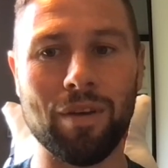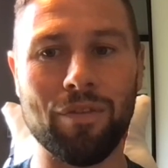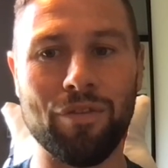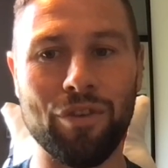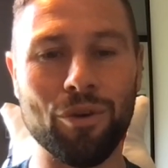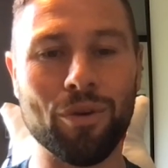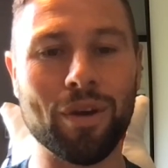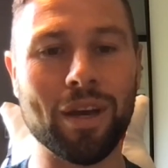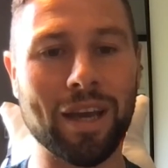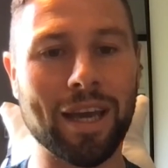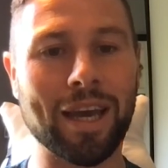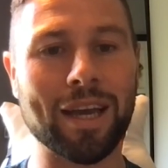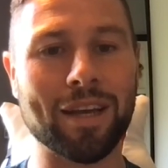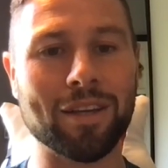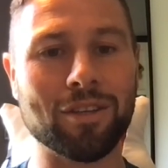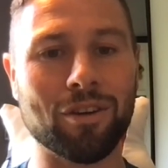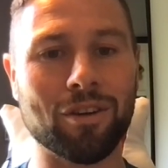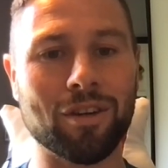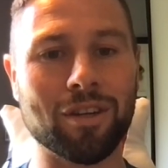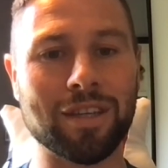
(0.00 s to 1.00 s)
if you can kick
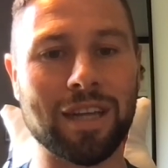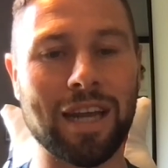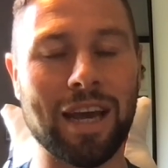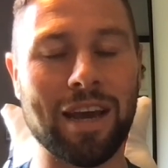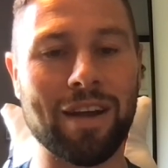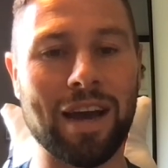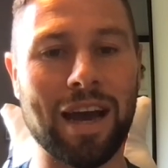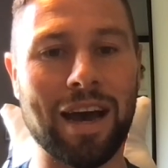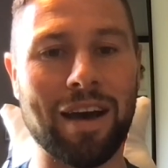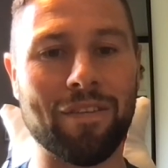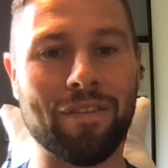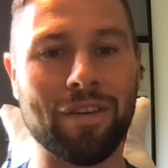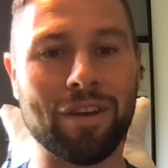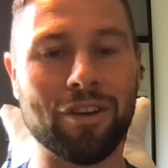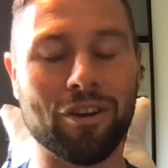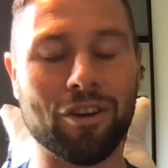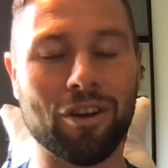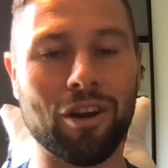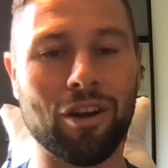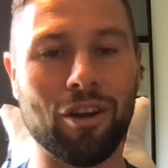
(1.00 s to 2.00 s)
as good as an out half and
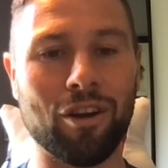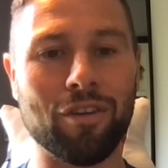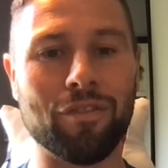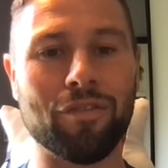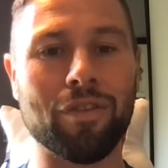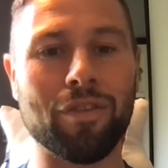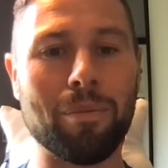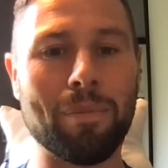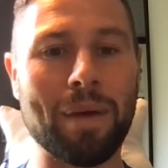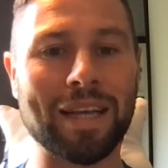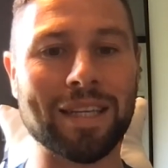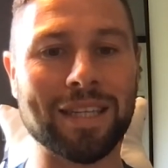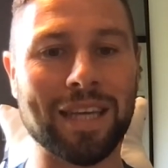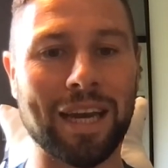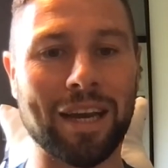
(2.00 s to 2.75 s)
you're going to learn from the best